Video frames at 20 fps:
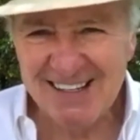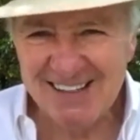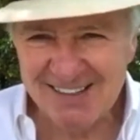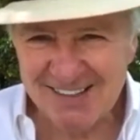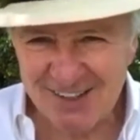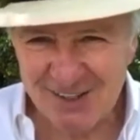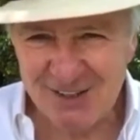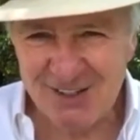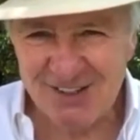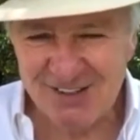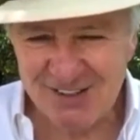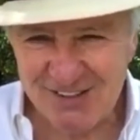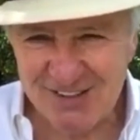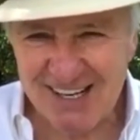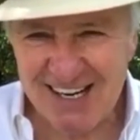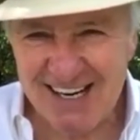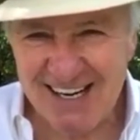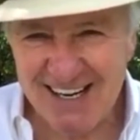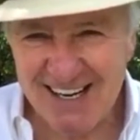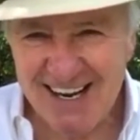So you
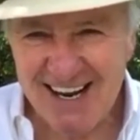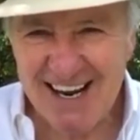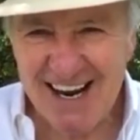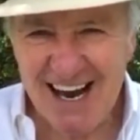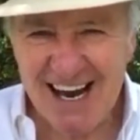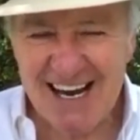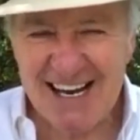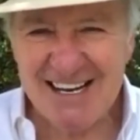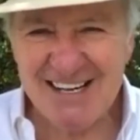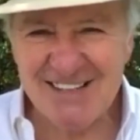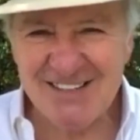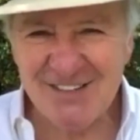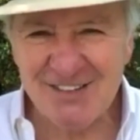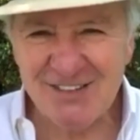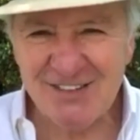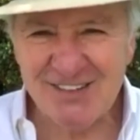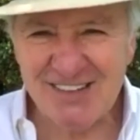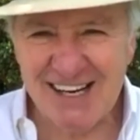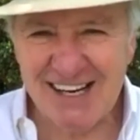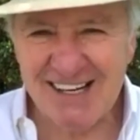see, I
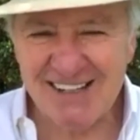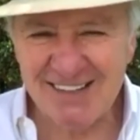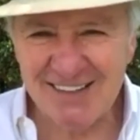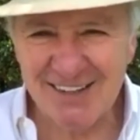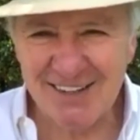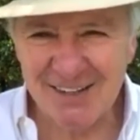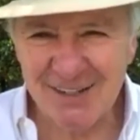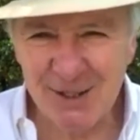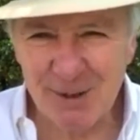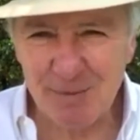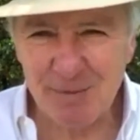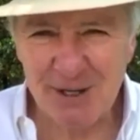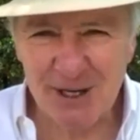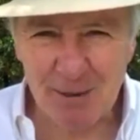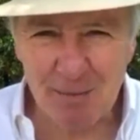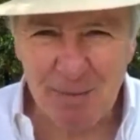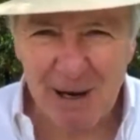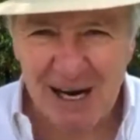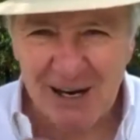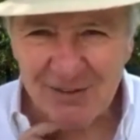understand a little
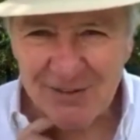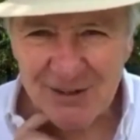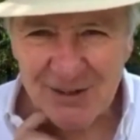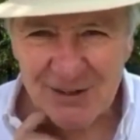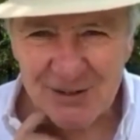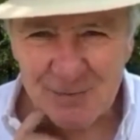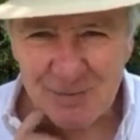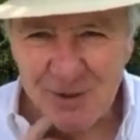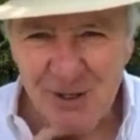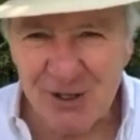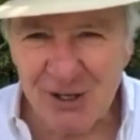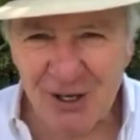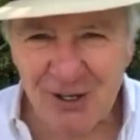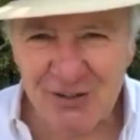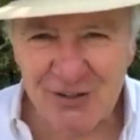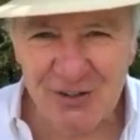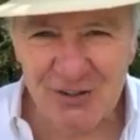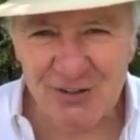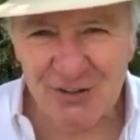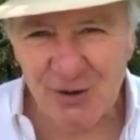bit about this
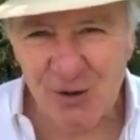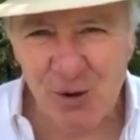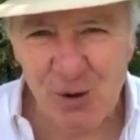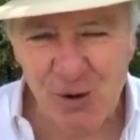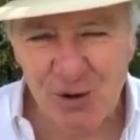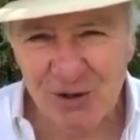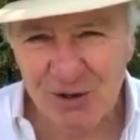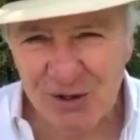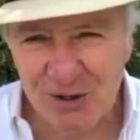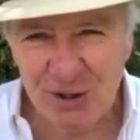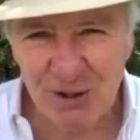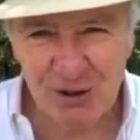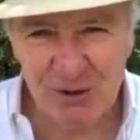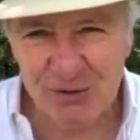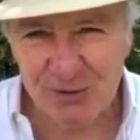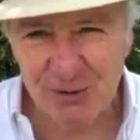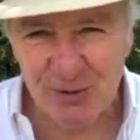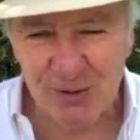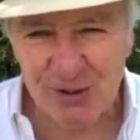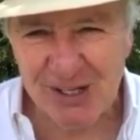because it's a
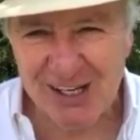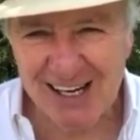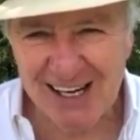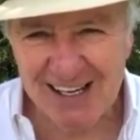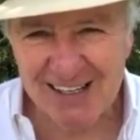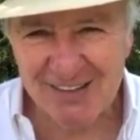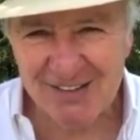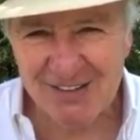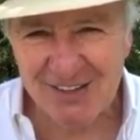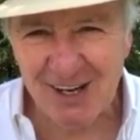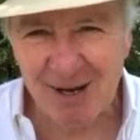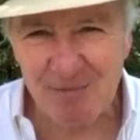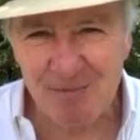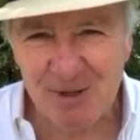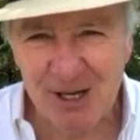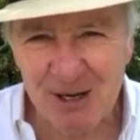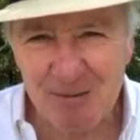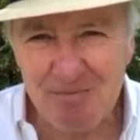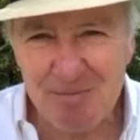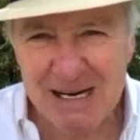horticultural
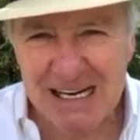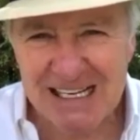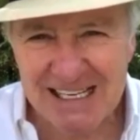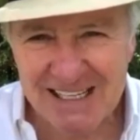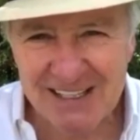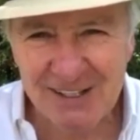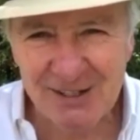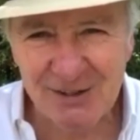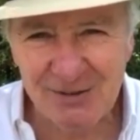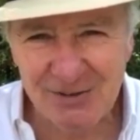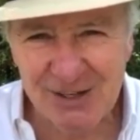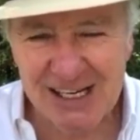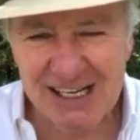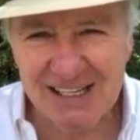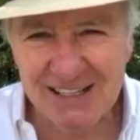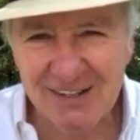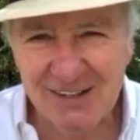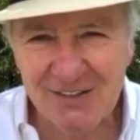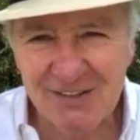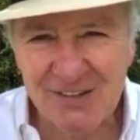concept. Abide in the
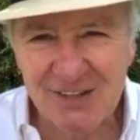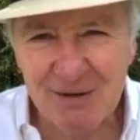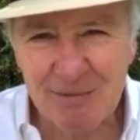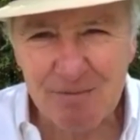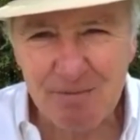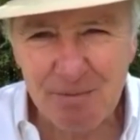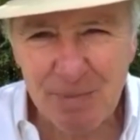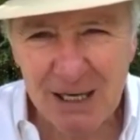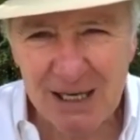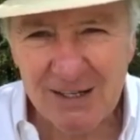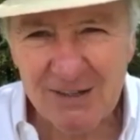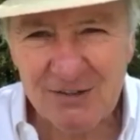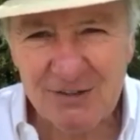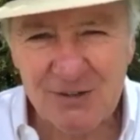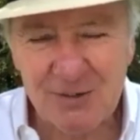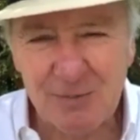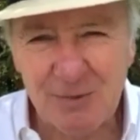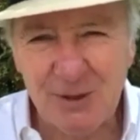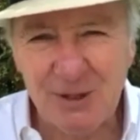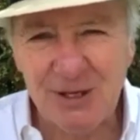vine. It's
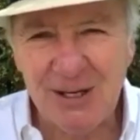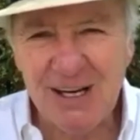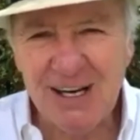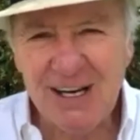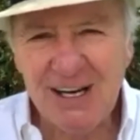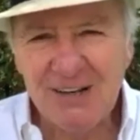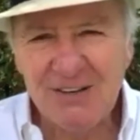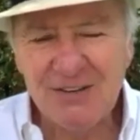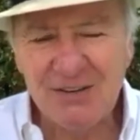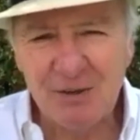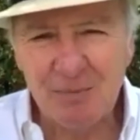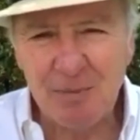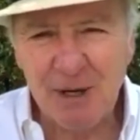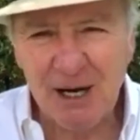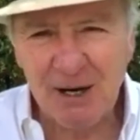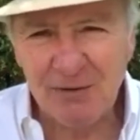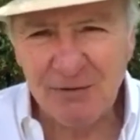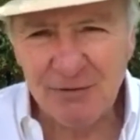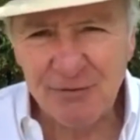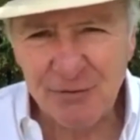impossible to
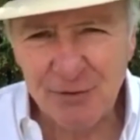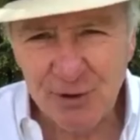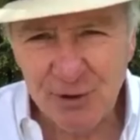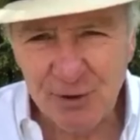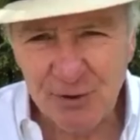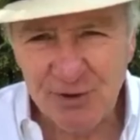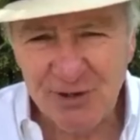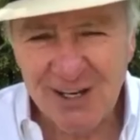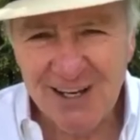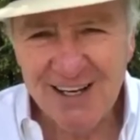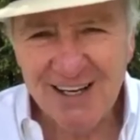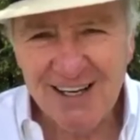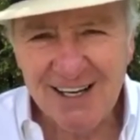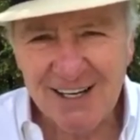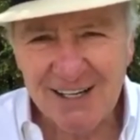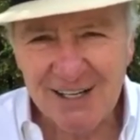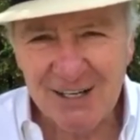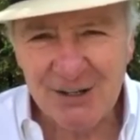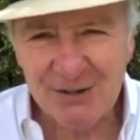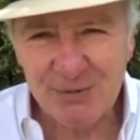bear fruit
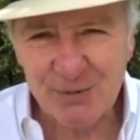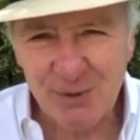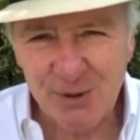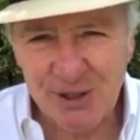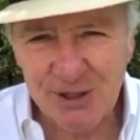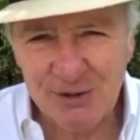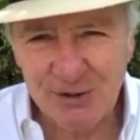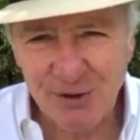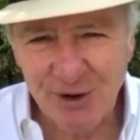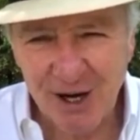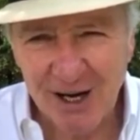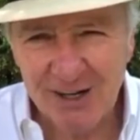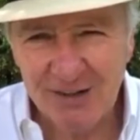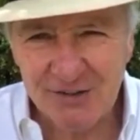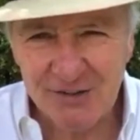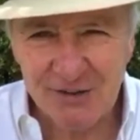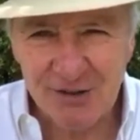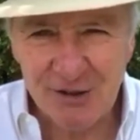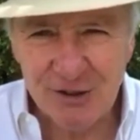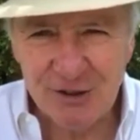unless we're in
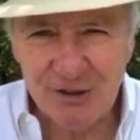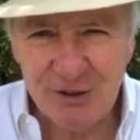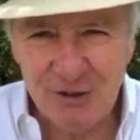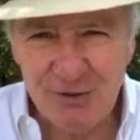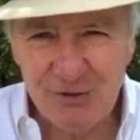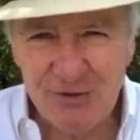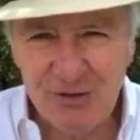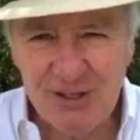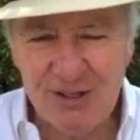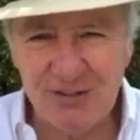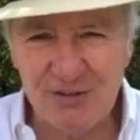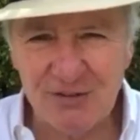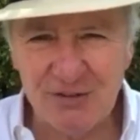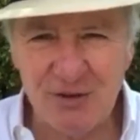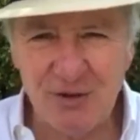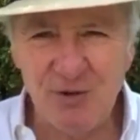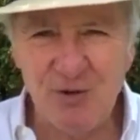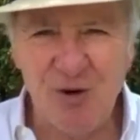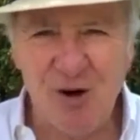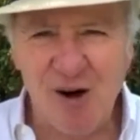Christ. Good news is
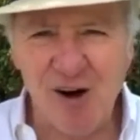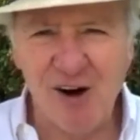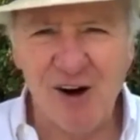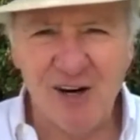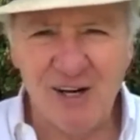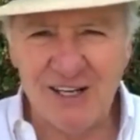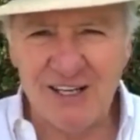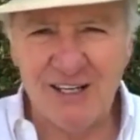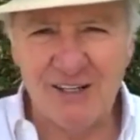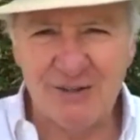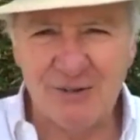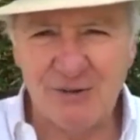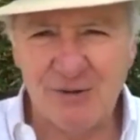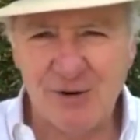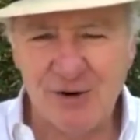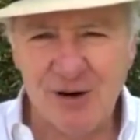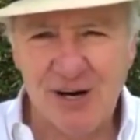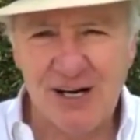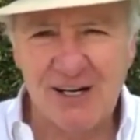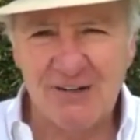you are in
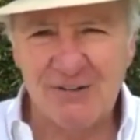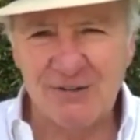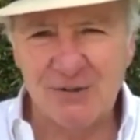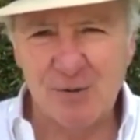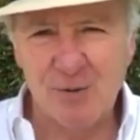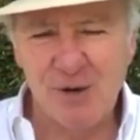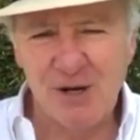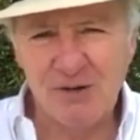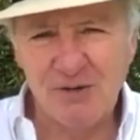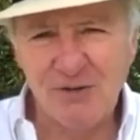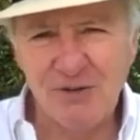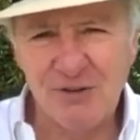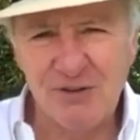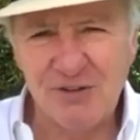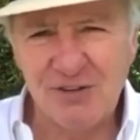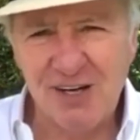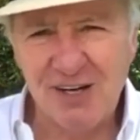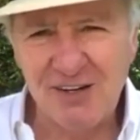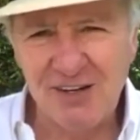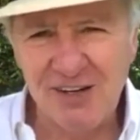Christ. So why don't you
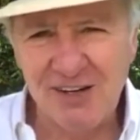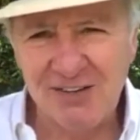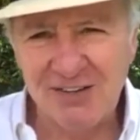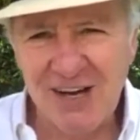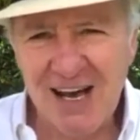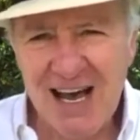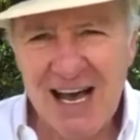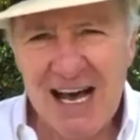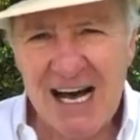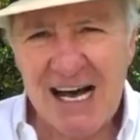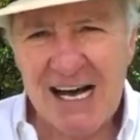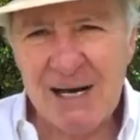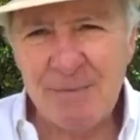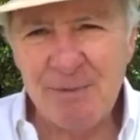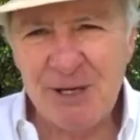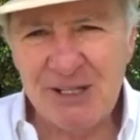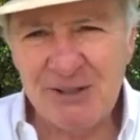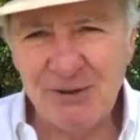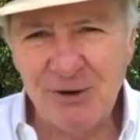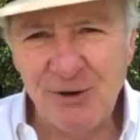say this?
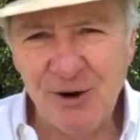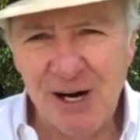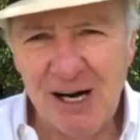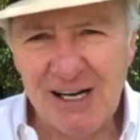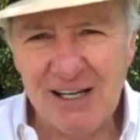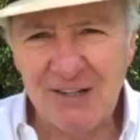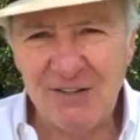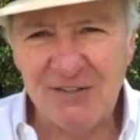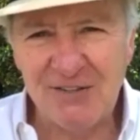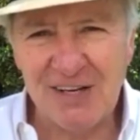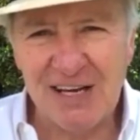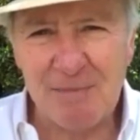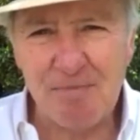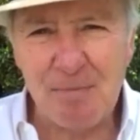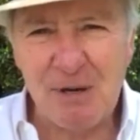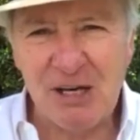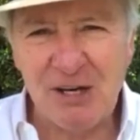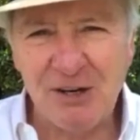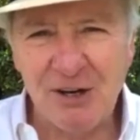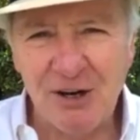I'm in Christ,
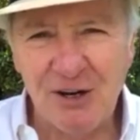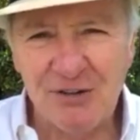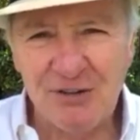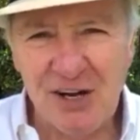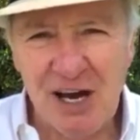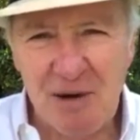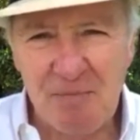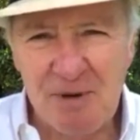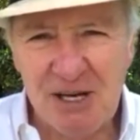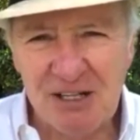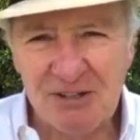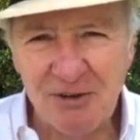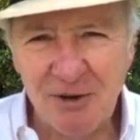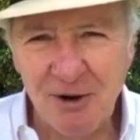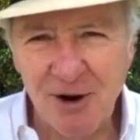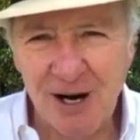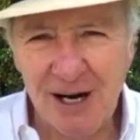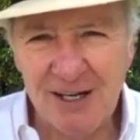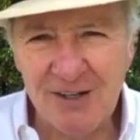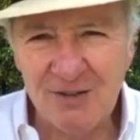and because I'm in
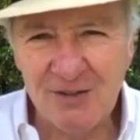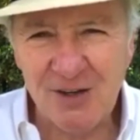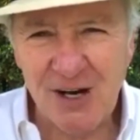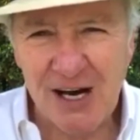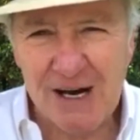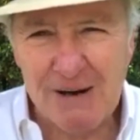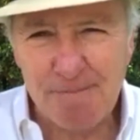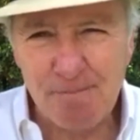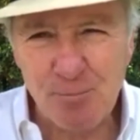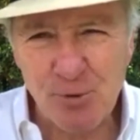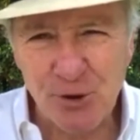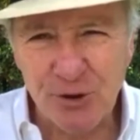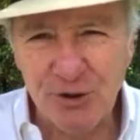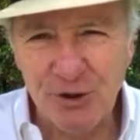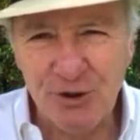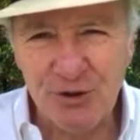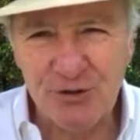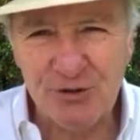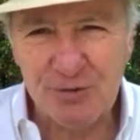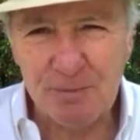Christ, I
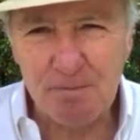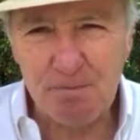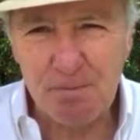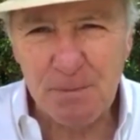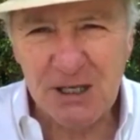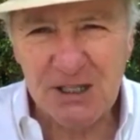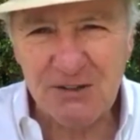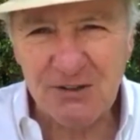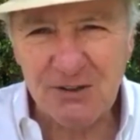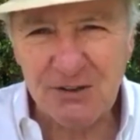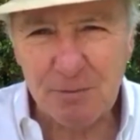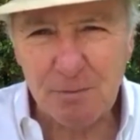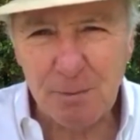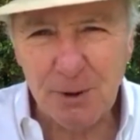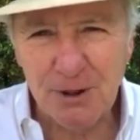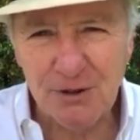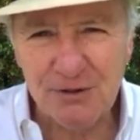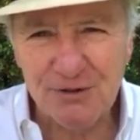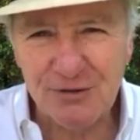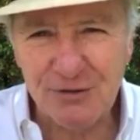produce much
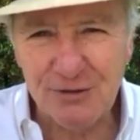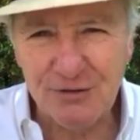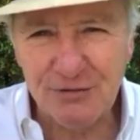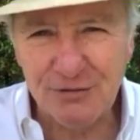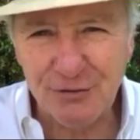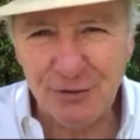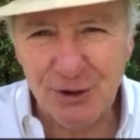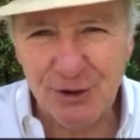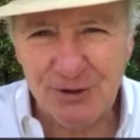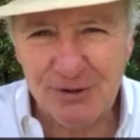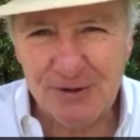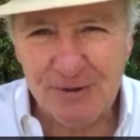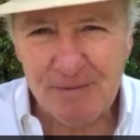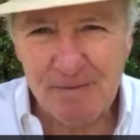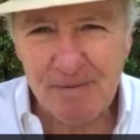spiritual fruit.